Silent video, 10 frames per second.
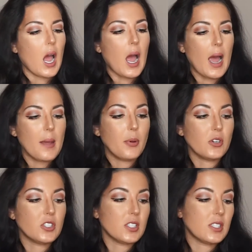I
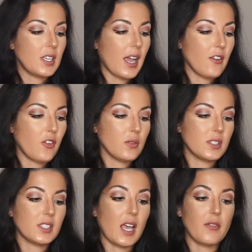purchased the iPhone
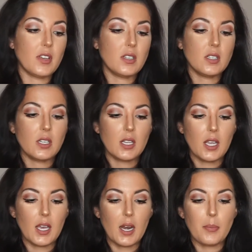7
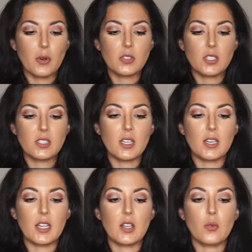and I purchased
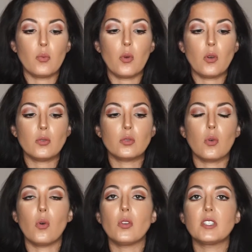it in rose
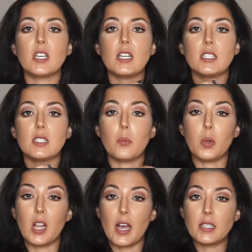gold and it's the
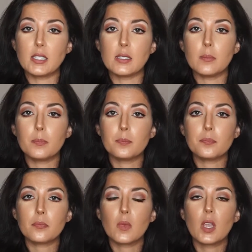Plus.
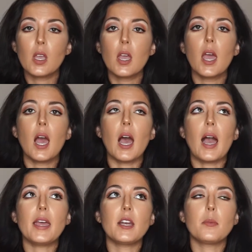
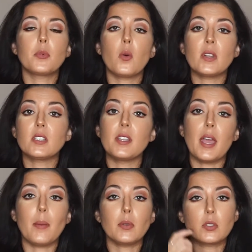I ended up going to
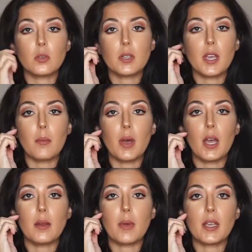the Apple store to get
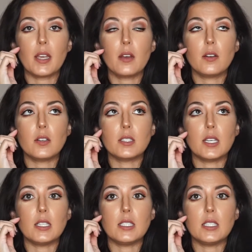mine. My carrier is
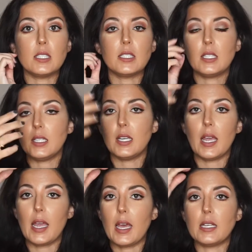AT&T
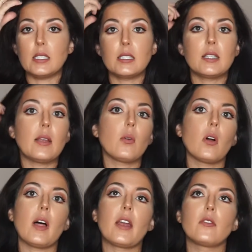and they were
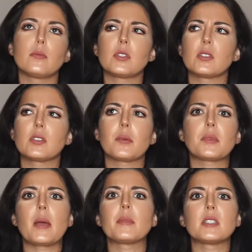all out of them until
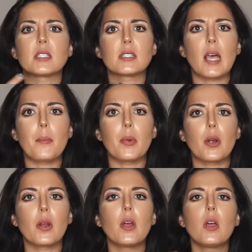sometime in
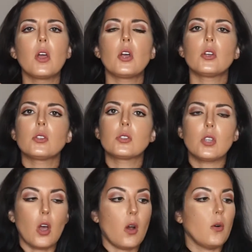December.
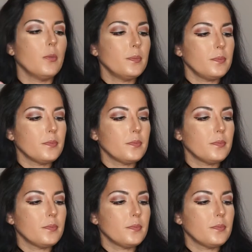So